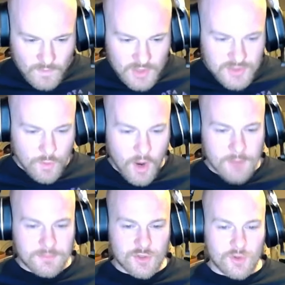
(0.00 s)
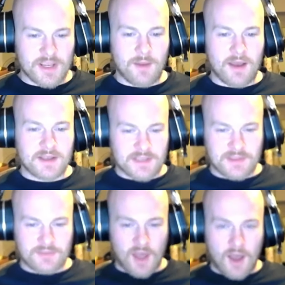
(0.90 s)
So what I'm talking about is I
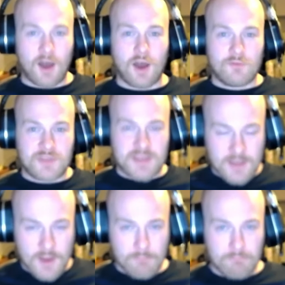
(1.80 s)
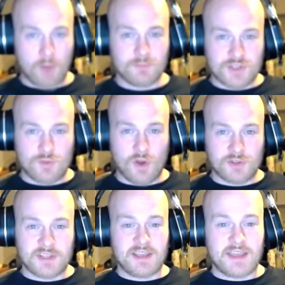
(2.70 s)
think the heart of the bomb
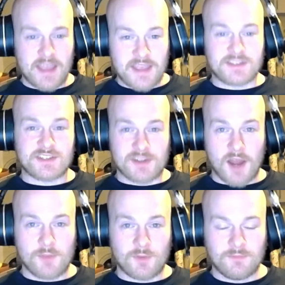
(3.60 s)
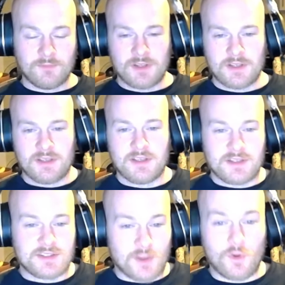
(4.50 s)
squad is Snyman,
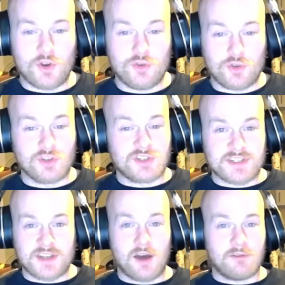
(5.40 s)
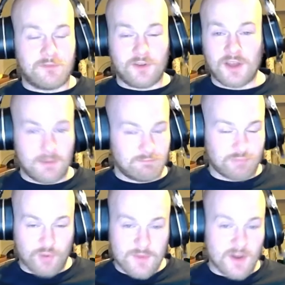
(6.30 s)
someone who could start for
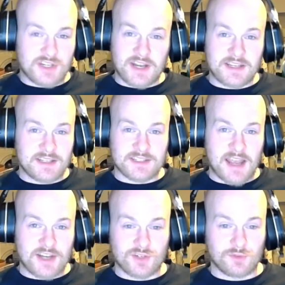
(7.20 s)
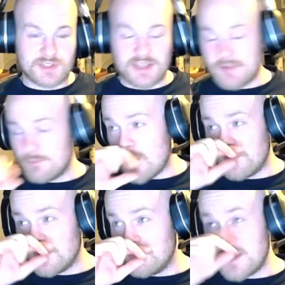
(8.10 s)
pretty much any international team
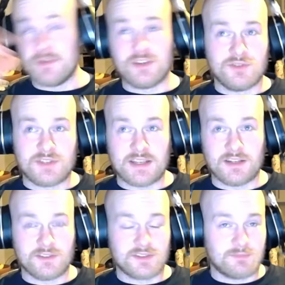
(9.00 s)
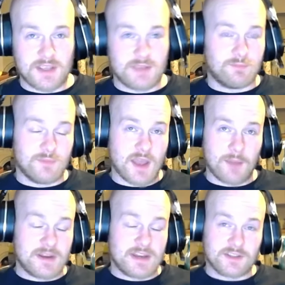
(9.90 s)
other than maybe New Zealand.
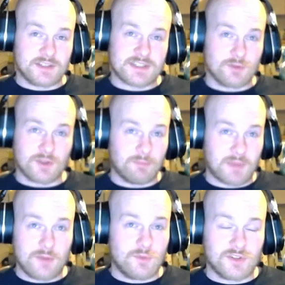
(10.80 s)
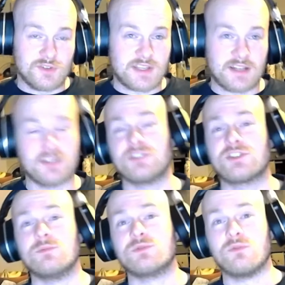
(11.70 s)
He could still compete with New Zealand in
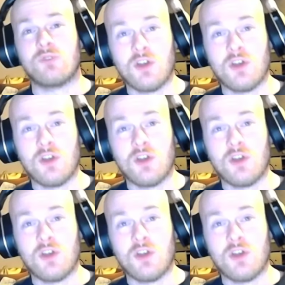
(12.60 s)
terms of